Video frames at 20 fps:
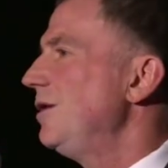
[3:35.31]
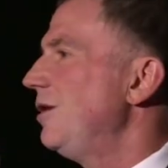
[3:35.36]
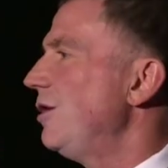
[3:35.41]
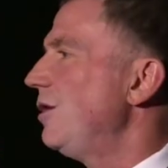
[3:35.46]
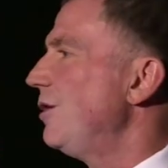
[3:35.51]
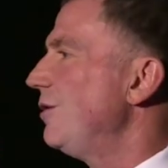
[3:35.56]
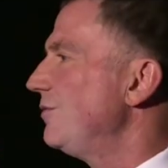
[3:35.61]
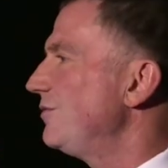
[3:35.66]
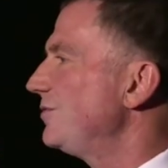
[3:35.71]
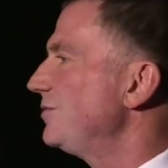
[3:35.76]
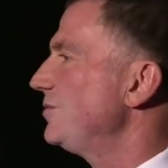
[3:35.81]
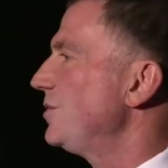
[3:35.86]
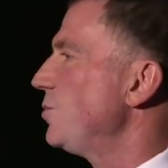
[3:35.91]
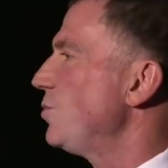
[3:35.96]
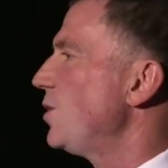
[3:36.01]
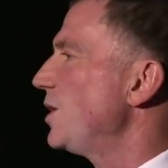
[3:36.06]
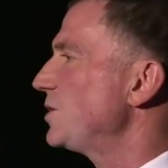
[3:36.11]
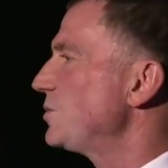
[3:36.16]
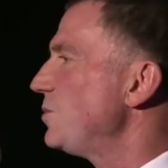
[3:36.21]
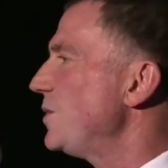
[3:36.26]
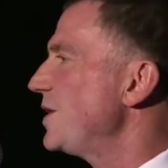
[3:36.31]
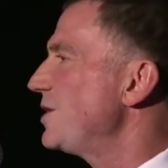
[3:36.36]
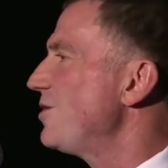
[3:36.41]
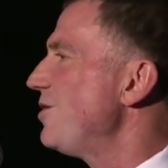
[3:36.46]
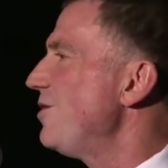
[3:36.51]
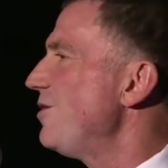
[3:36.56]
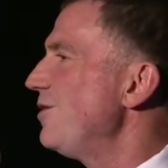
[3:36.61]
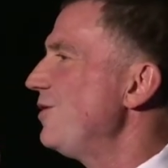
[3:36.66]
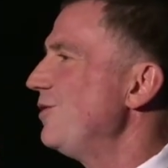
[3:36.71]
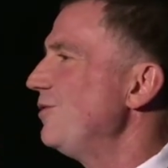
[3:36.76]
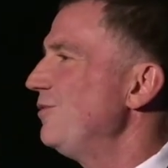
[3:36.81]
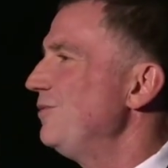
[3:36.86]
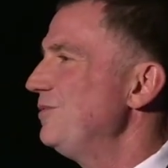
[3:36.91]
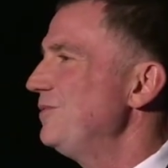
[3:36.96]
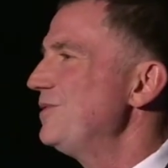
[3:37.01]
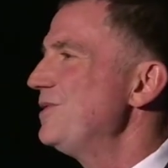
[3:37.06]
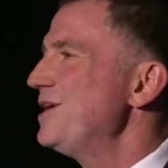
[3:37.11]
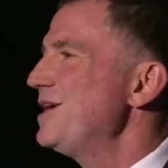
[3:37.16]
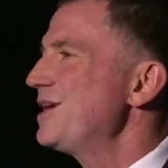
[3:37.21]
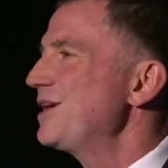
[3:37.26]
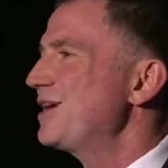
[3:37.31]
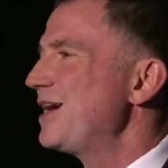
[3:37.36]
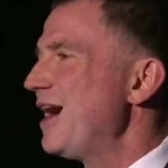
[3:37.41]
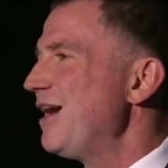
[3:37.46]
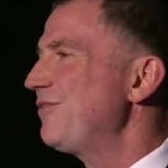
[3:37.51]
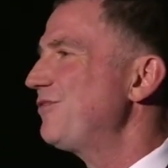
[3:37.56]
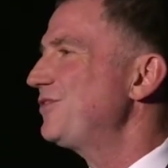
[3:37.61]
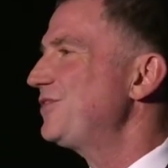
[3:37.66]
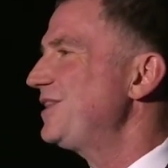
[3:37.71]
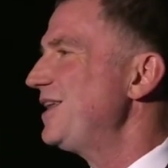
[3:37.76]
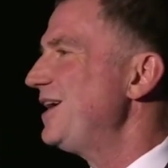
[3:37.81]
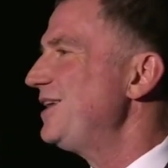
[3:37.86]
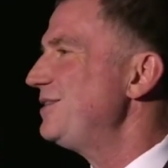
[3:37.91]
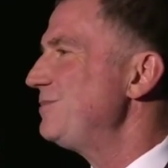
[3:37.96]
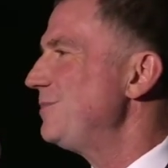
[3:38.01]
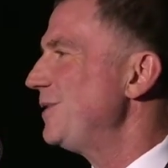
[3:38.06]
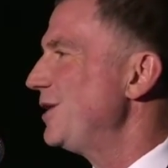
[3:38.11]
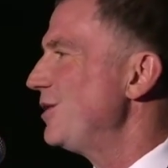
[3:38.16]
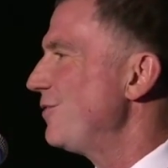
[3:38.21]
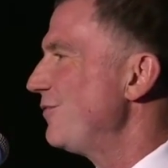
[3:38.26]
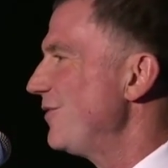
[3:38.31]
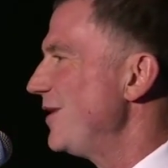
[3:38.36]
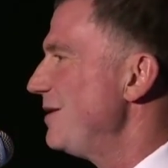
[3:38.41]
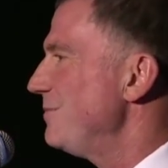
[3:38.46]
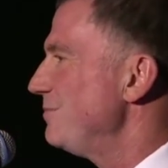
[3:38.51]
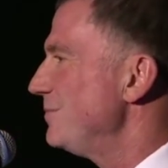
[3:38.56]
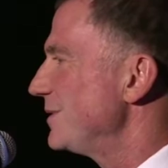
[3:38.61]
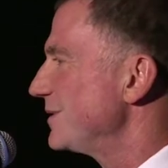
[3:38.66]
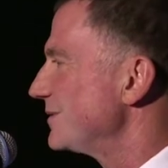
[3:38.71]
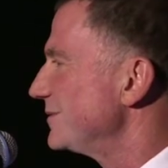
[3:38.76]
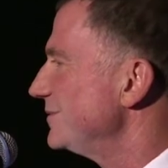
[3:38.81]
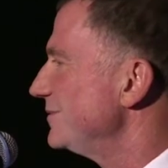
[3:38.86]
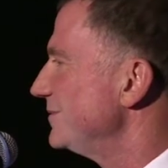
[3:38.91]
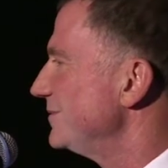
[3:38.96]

of what we call Kaftet Ben November.